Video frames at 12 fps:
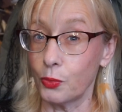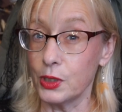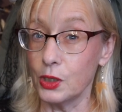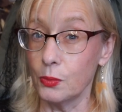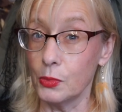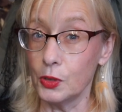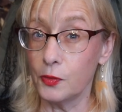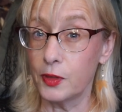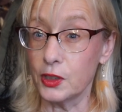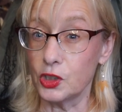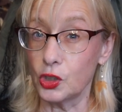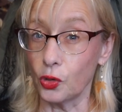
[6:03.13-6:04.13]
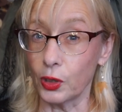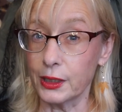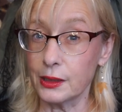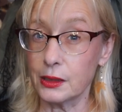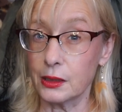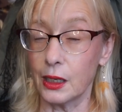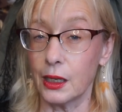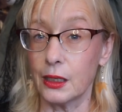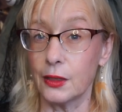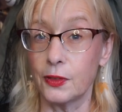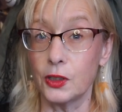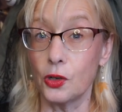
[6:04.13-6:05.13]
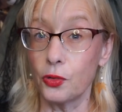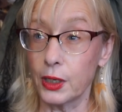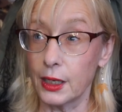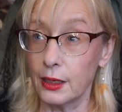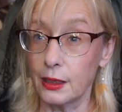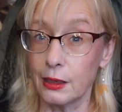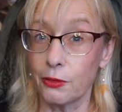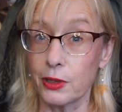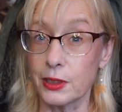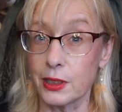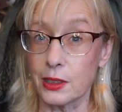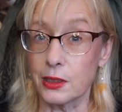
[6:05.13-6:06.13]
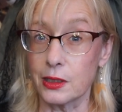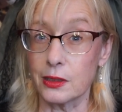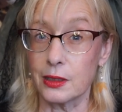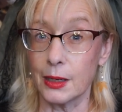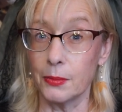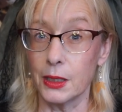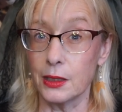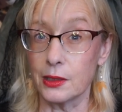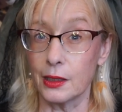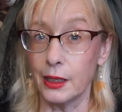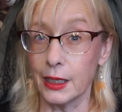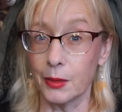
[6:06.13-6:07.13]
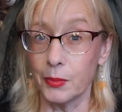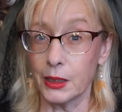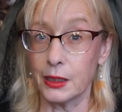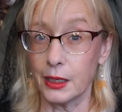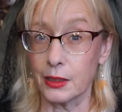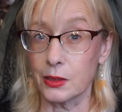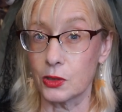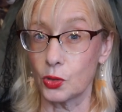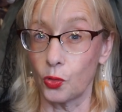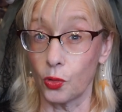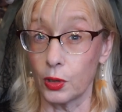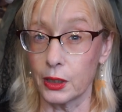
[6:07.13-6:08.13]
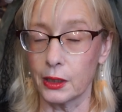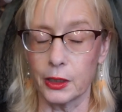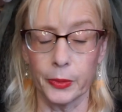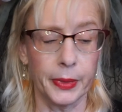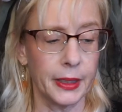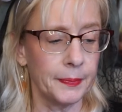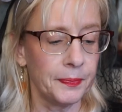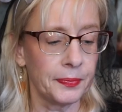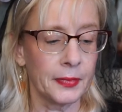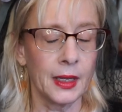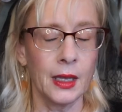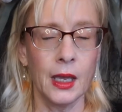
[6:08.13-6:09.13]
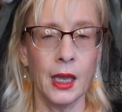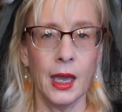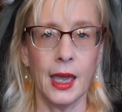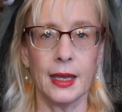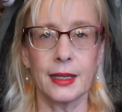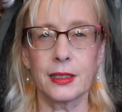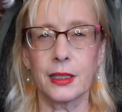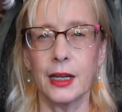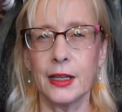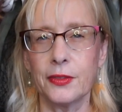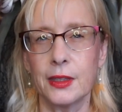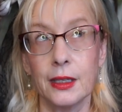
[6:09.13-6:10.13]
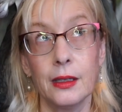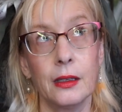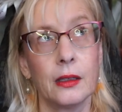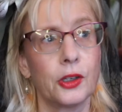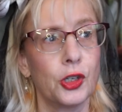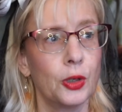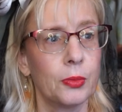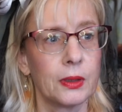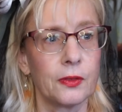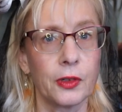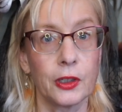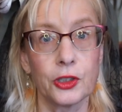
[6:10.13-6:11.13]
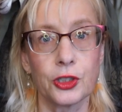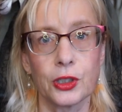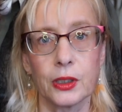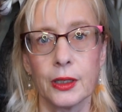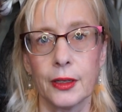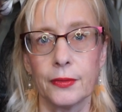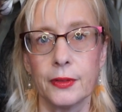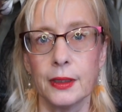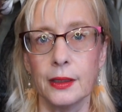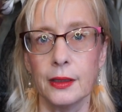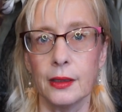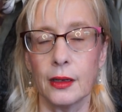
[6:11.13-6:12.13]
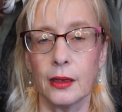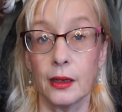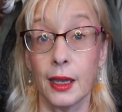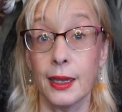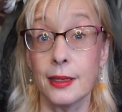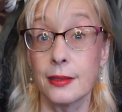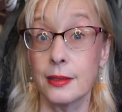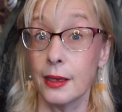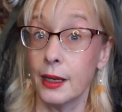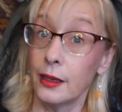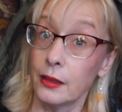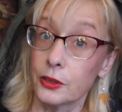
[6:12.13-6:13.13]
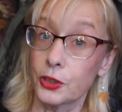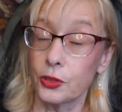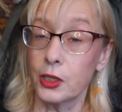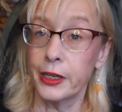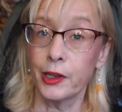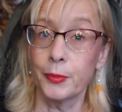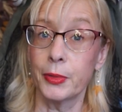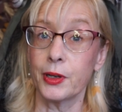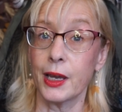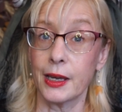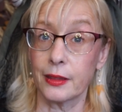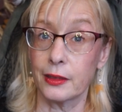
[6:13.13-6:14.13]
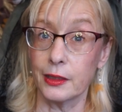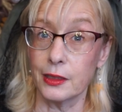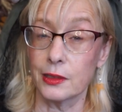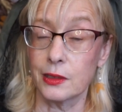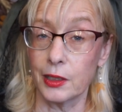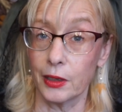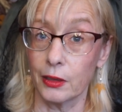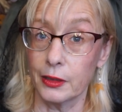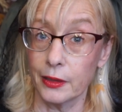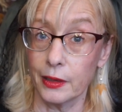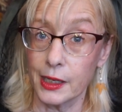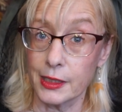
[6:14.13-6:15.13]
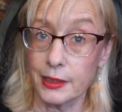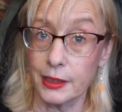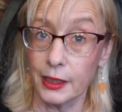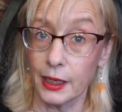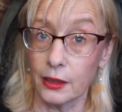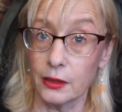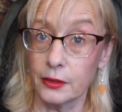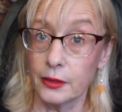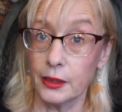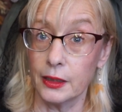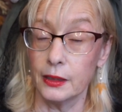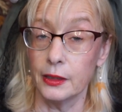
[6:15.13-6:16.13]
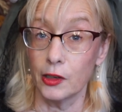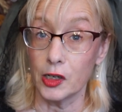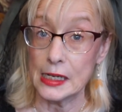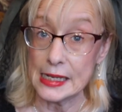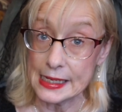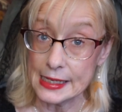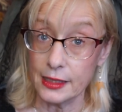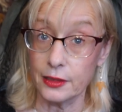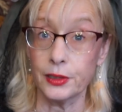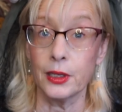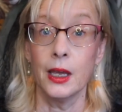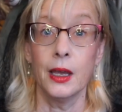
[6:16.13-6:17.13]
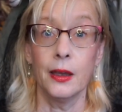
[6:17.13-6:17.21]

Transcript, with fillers: when you move the joint. And if you don't get any resistance, that means the ligament has torn a little bit. And it's kind of the human version of the uh, ACL. So you hear about athletes tearing their ACL in their knees,